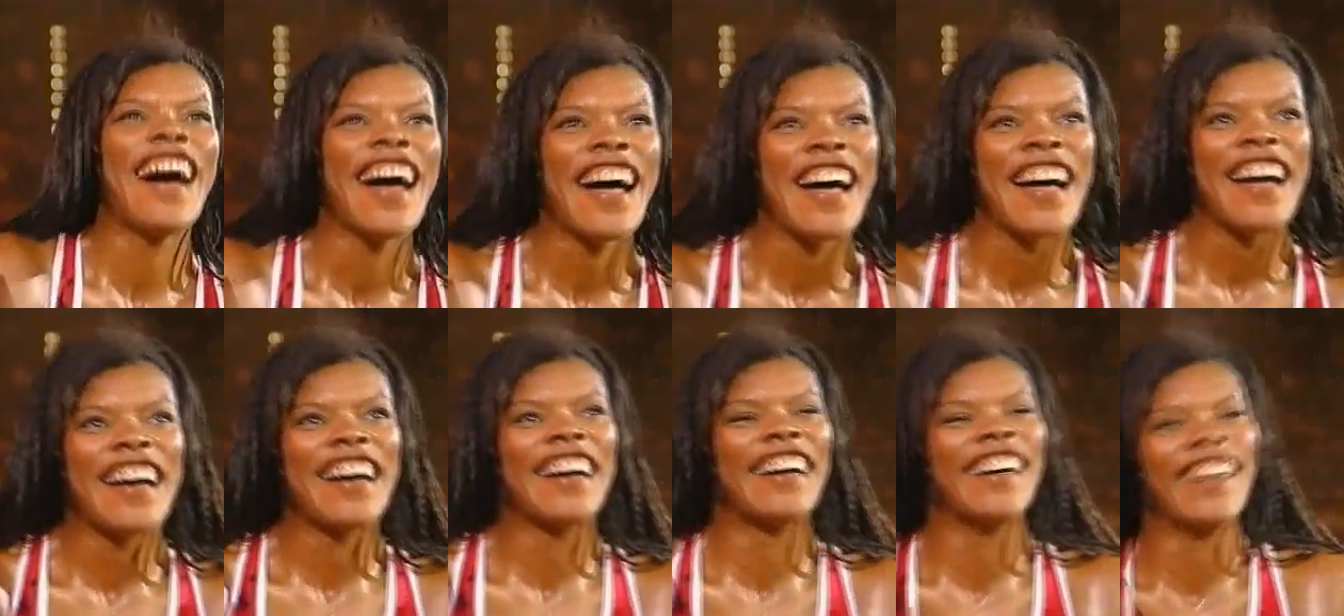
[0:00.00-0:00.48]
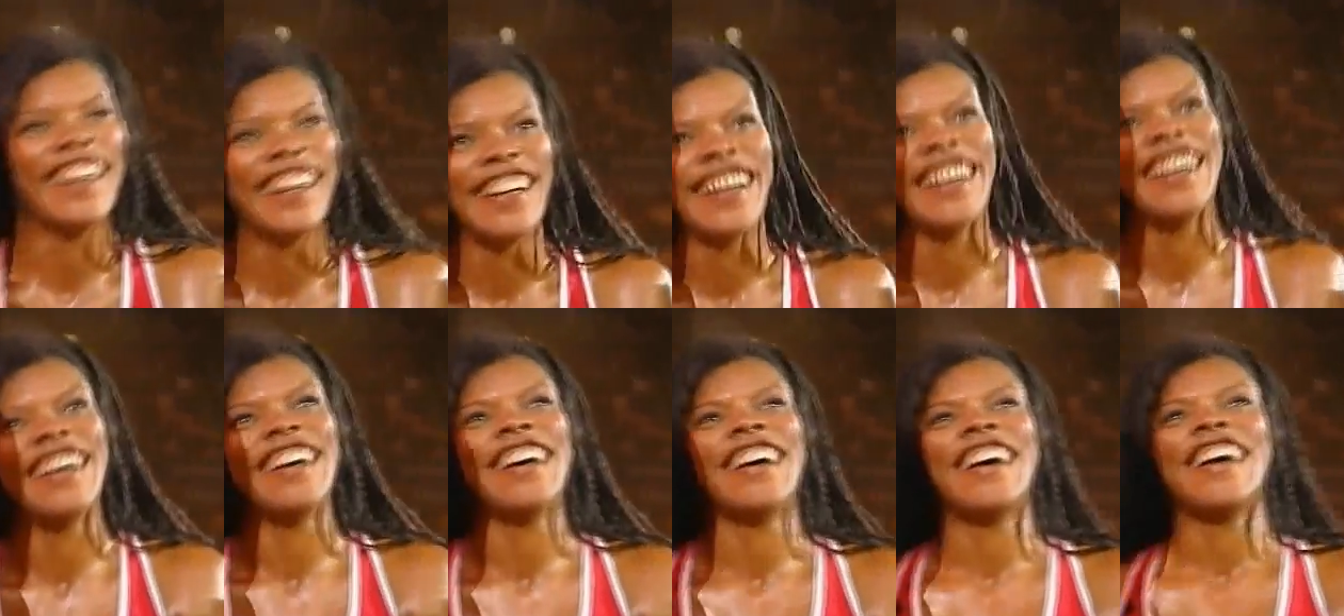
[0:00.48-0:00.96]
eh? What are you going to
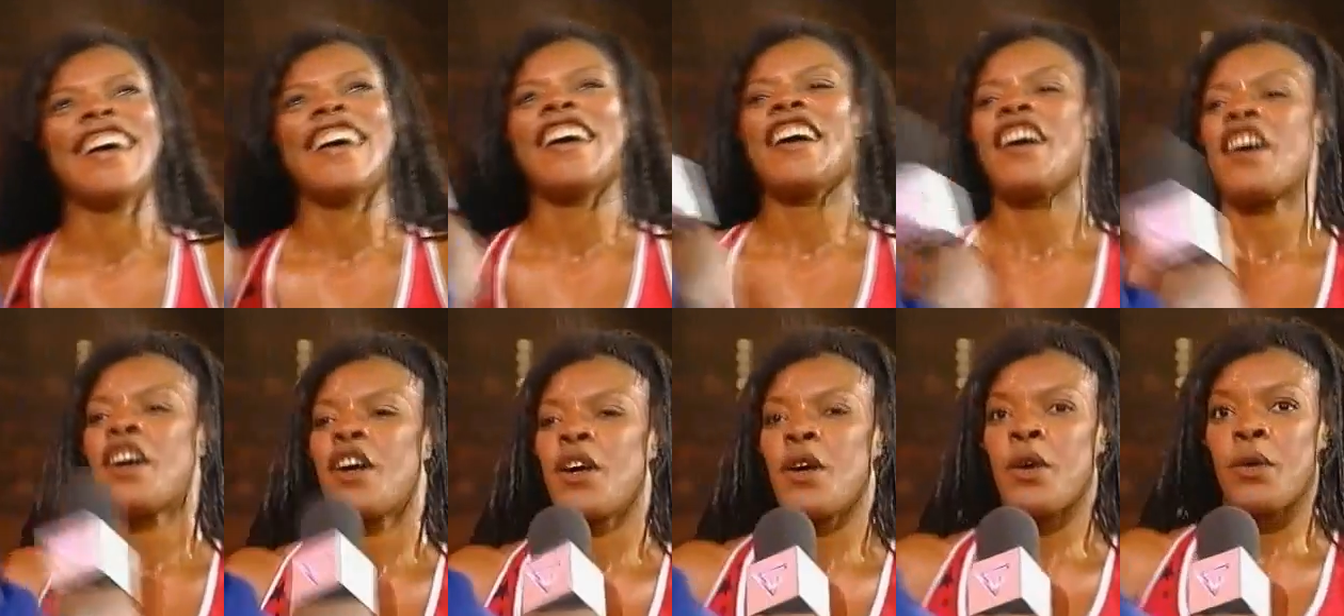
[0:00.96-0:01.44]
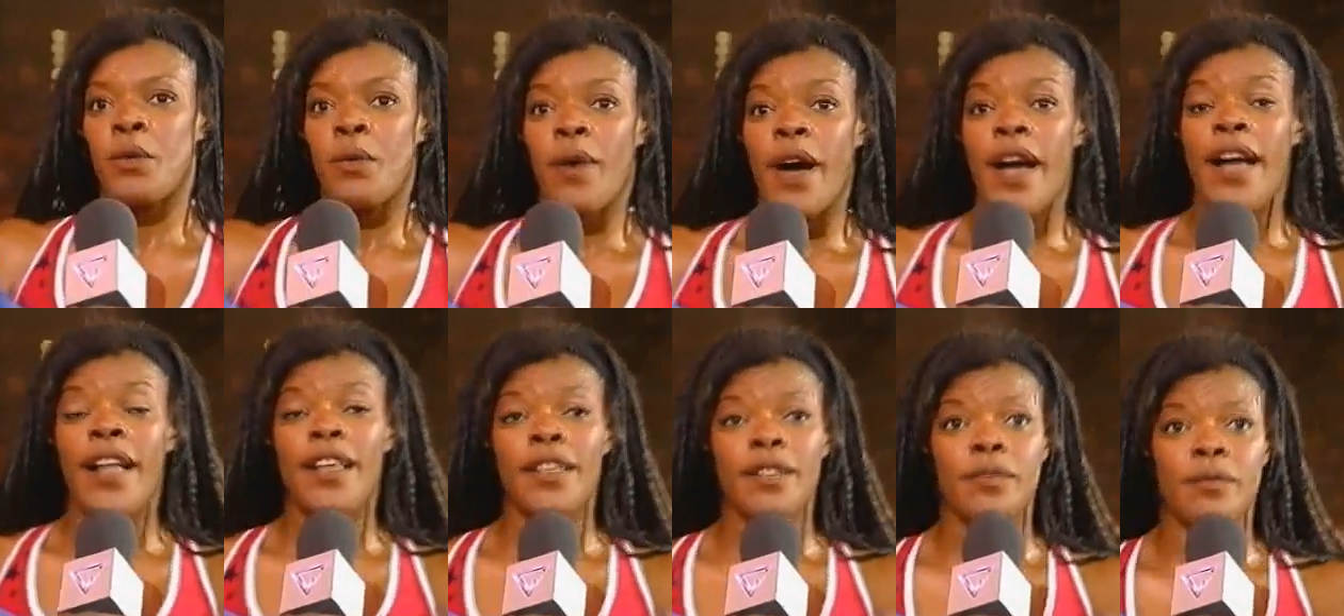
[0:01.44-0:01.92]
say?
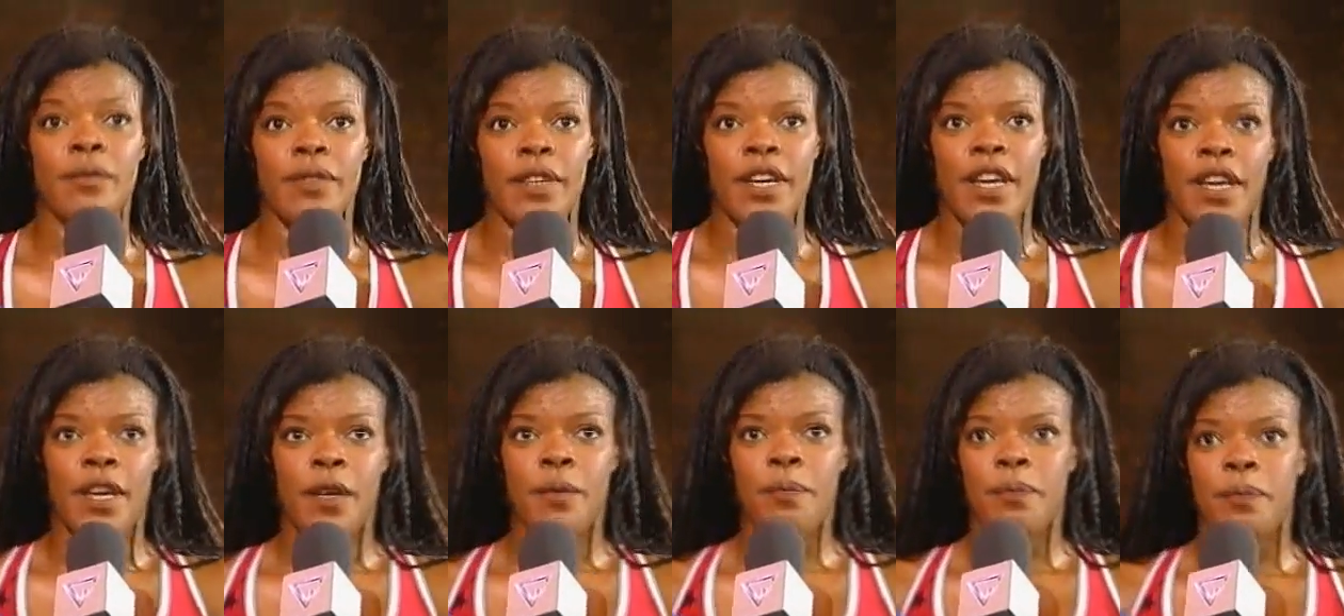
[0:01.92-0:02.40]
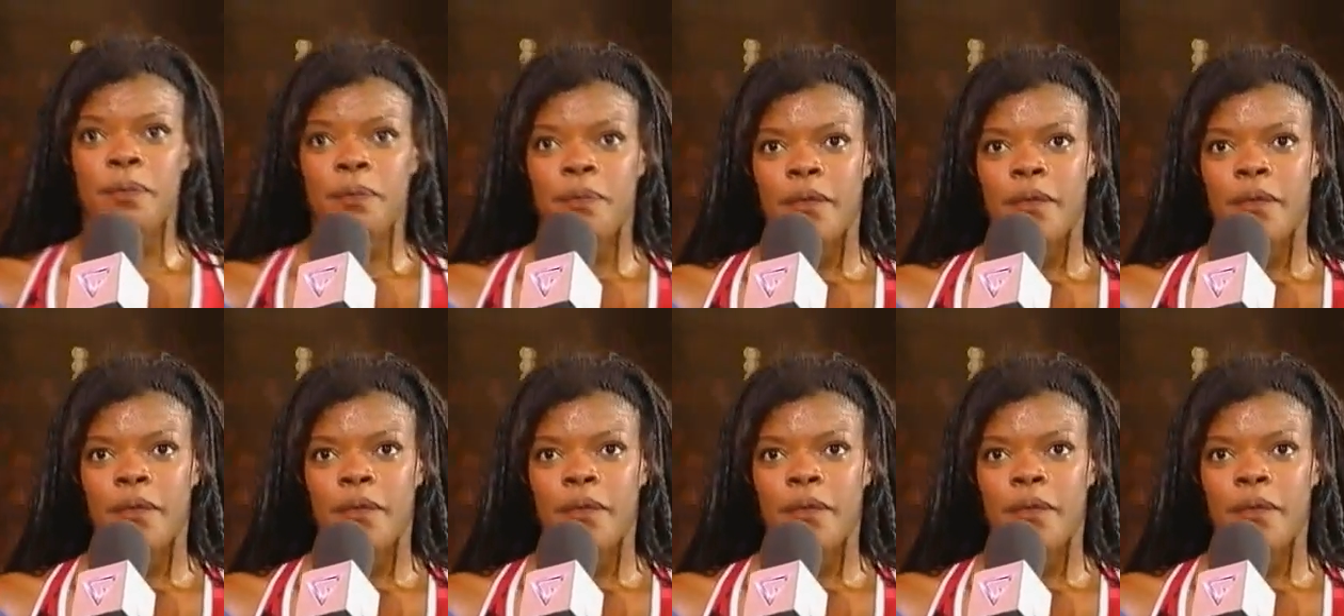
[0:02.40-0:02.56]
Well, um,